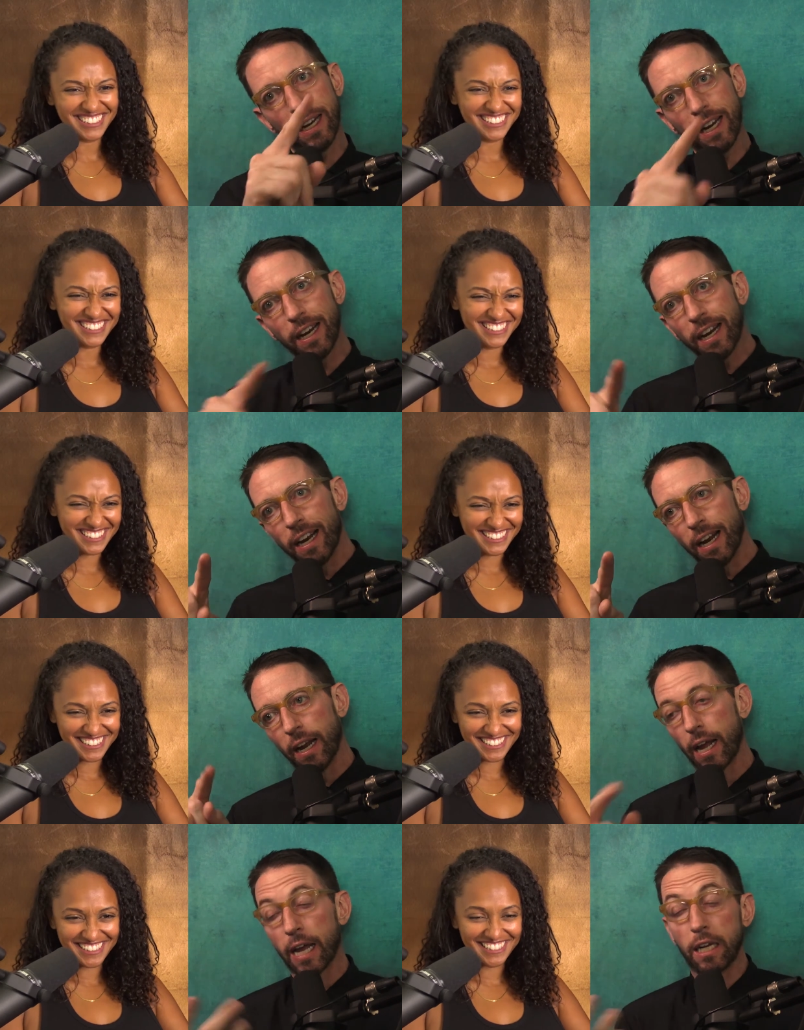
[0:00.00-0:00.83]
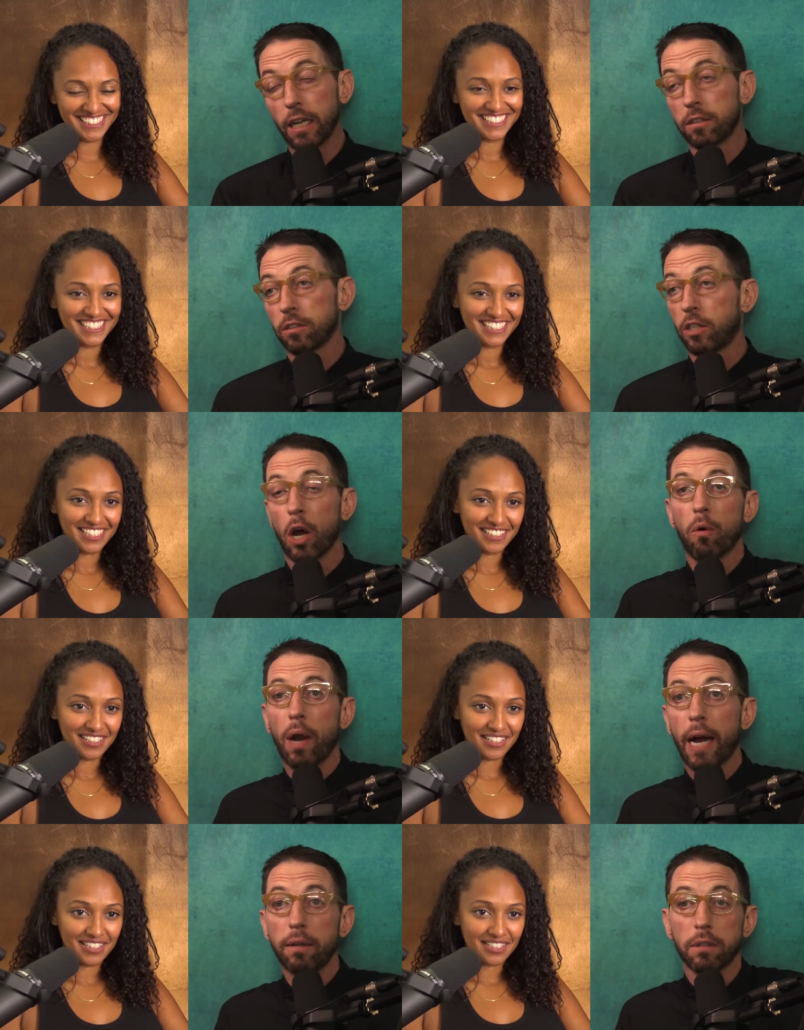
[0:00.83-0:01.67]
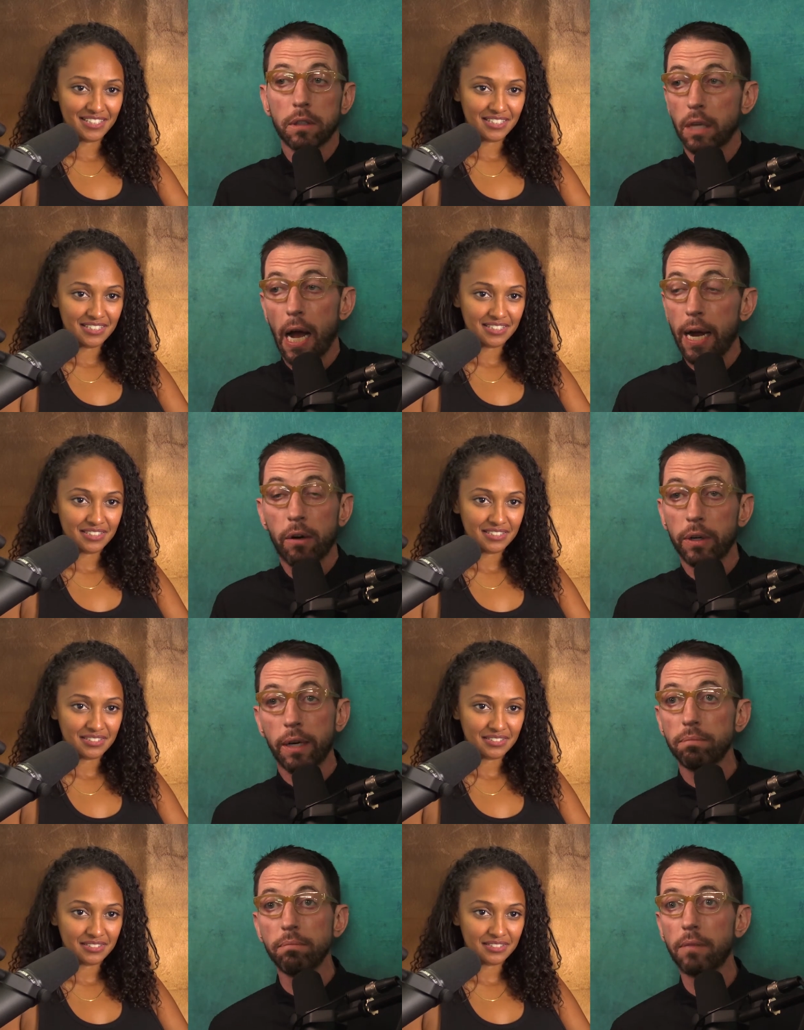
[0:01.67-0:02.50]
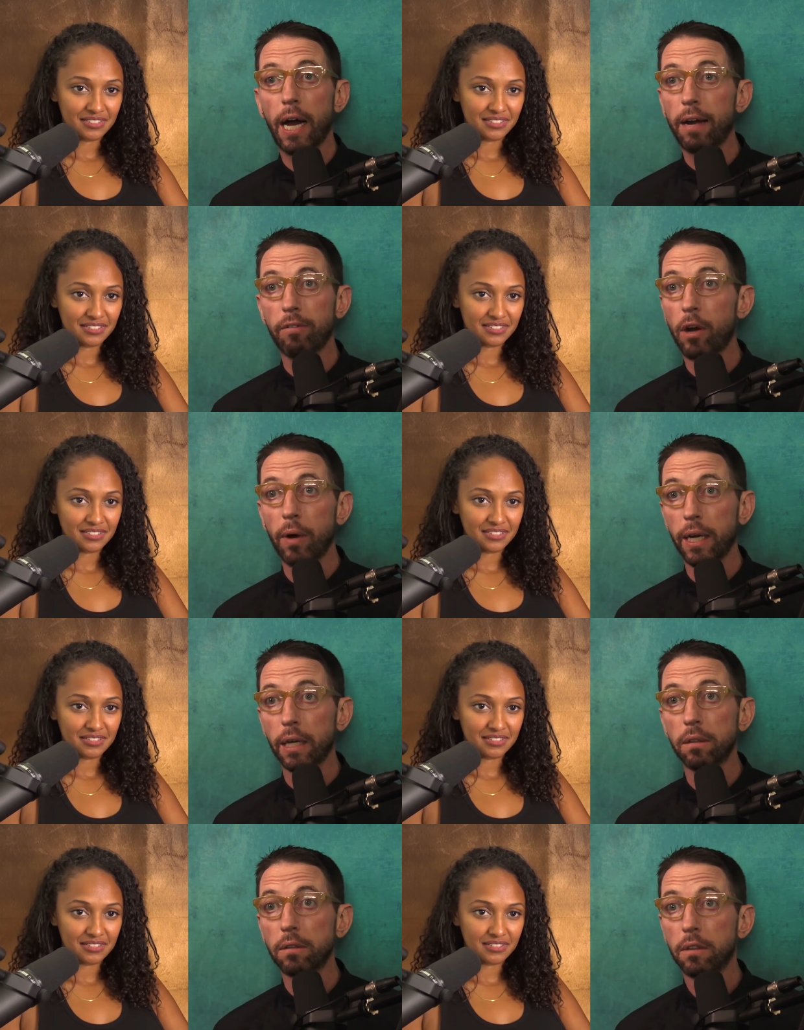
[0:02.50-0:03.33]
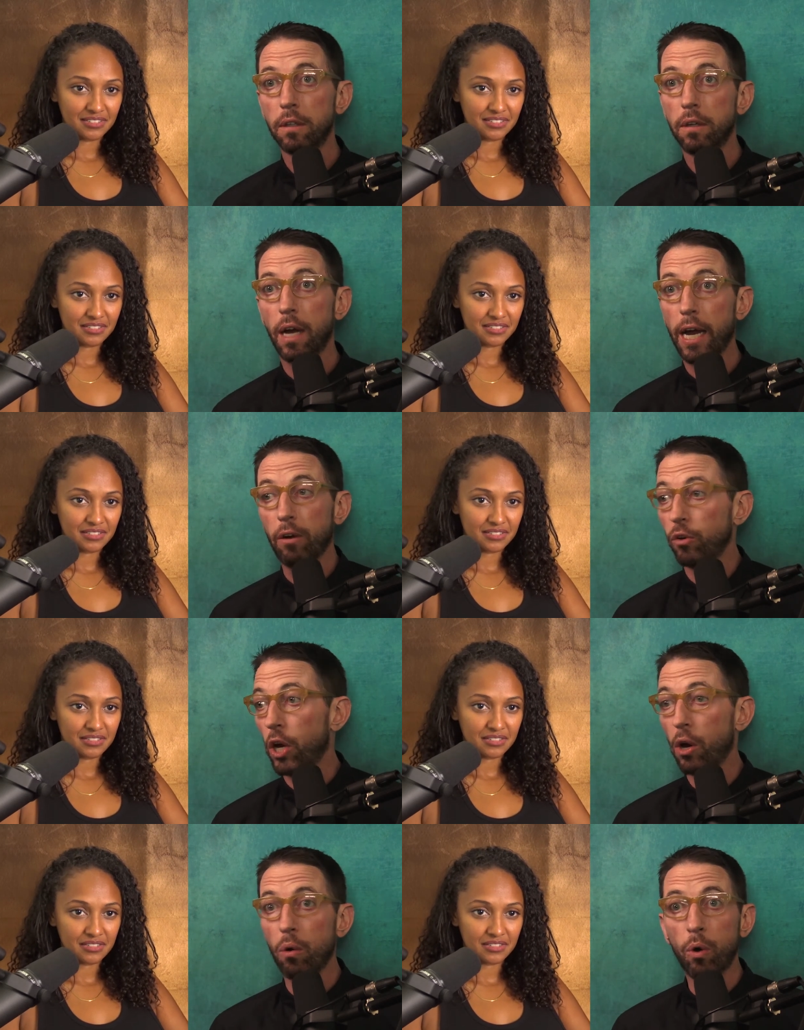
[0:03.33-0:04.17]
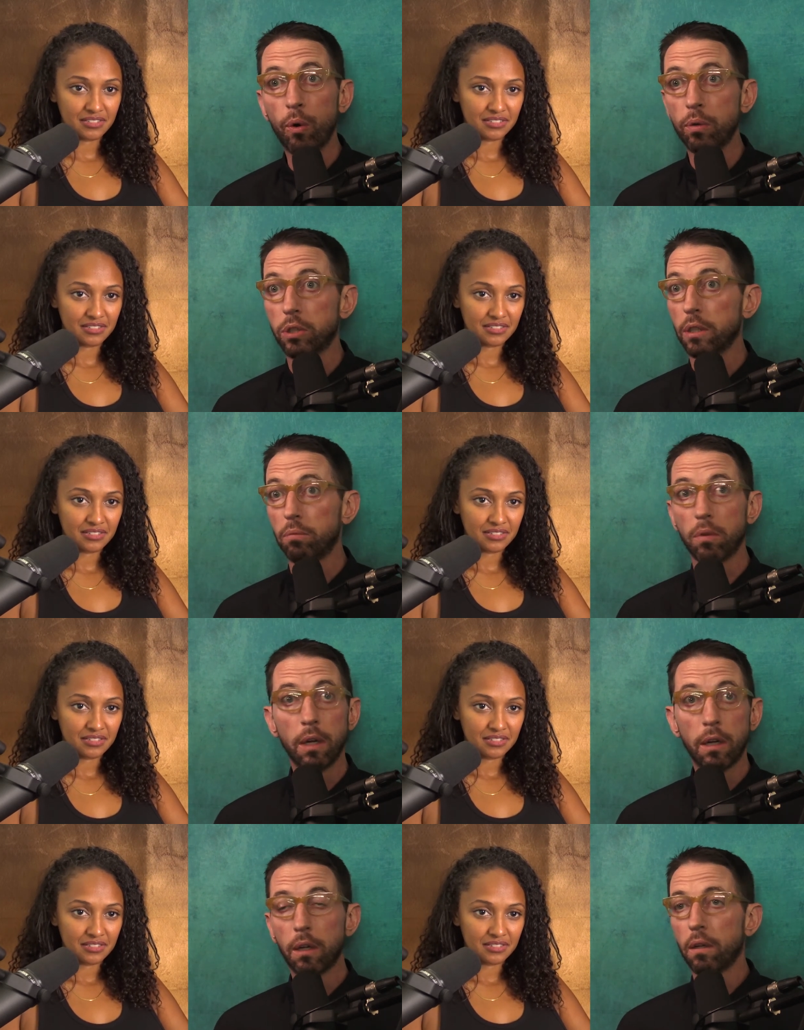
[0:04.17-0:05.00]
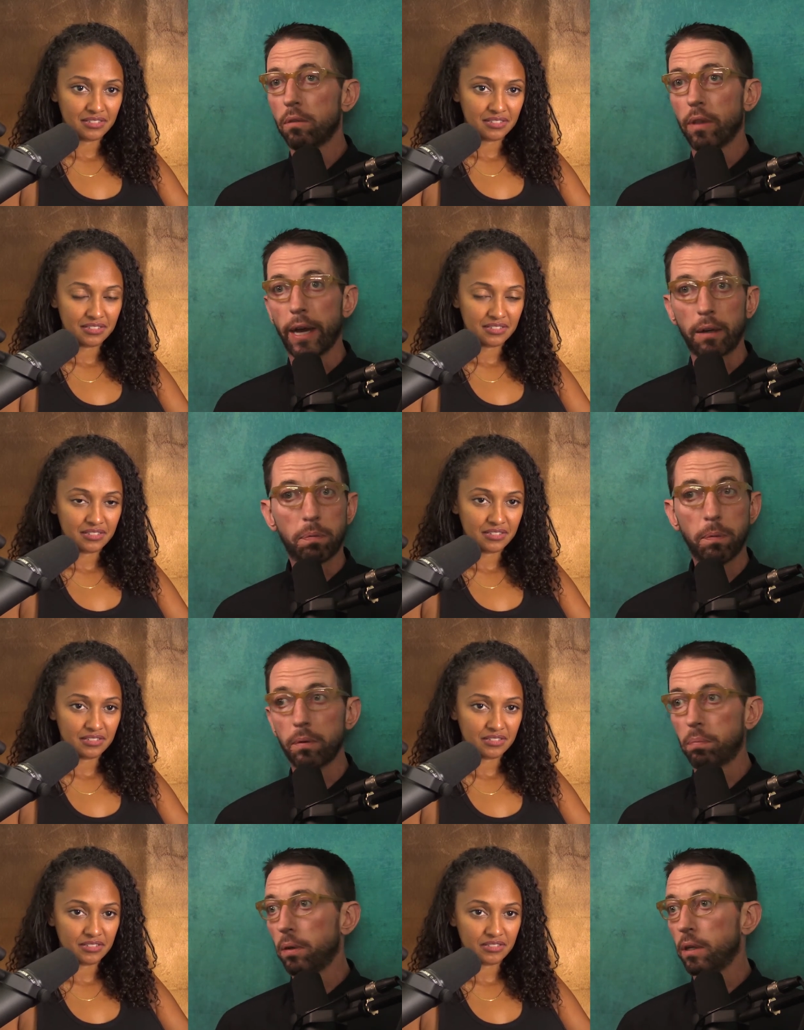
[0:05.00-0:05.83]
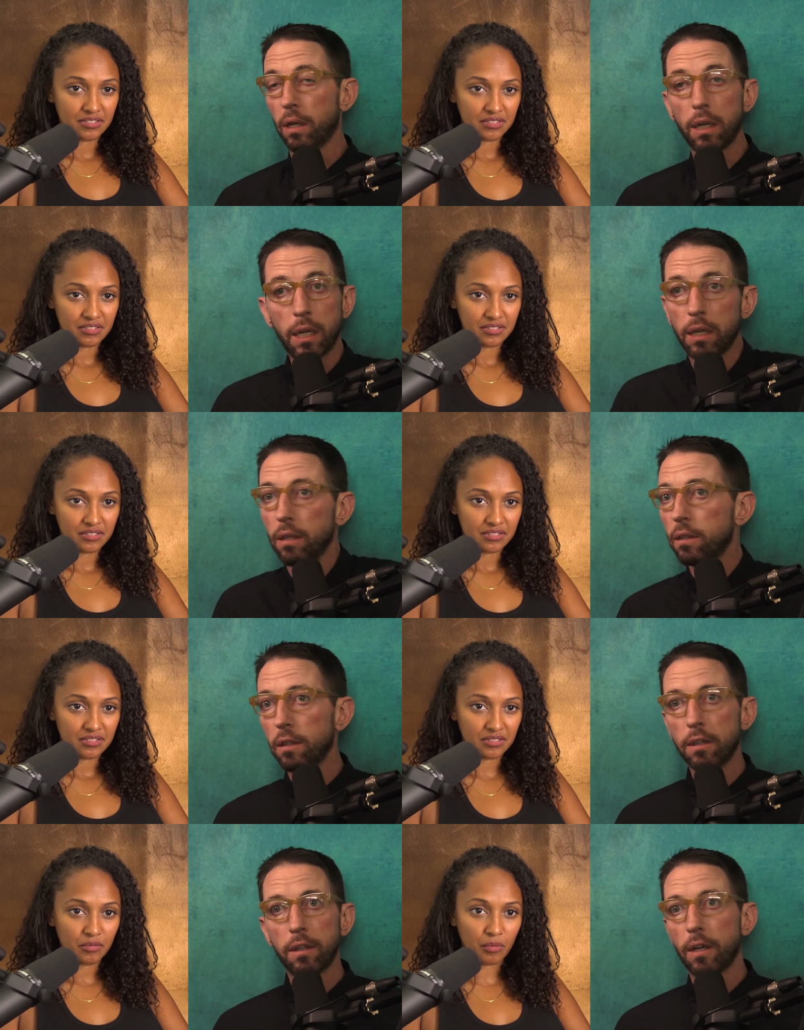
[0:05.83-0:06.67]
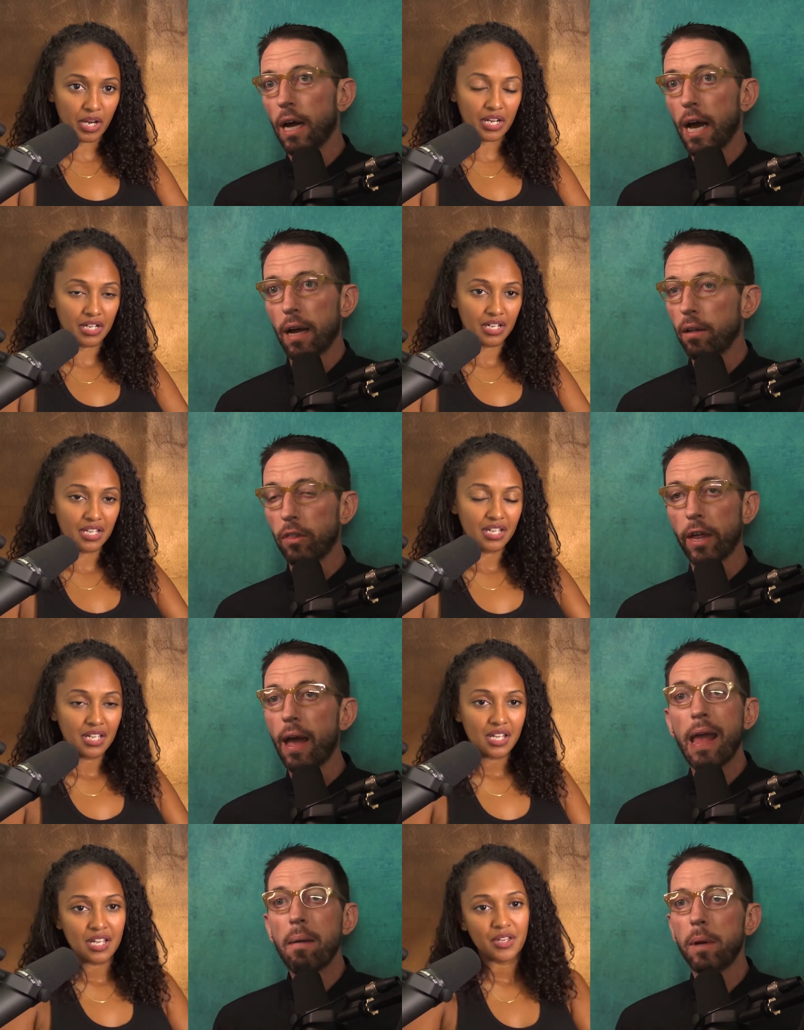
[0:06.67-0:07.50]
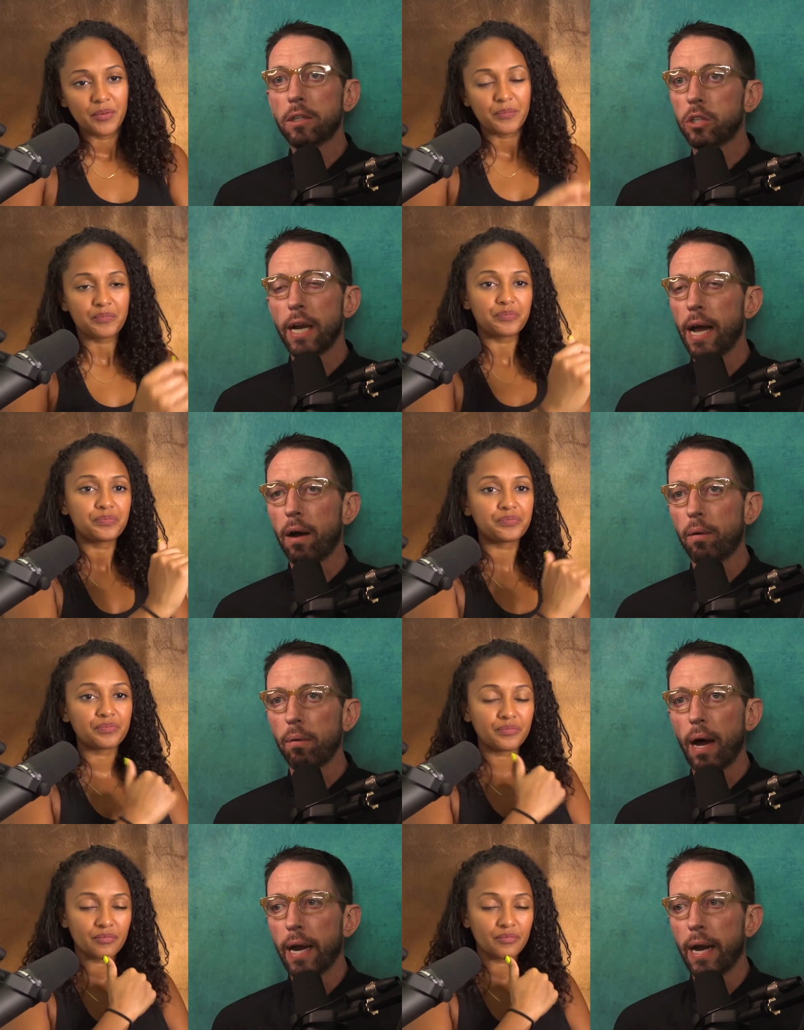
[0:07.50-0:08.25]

Speaker 1: da, da, da, da, and you just don't. I I don't know. I have no idea. I don't know who should like, but, but, huh? Right. Uh, the image now.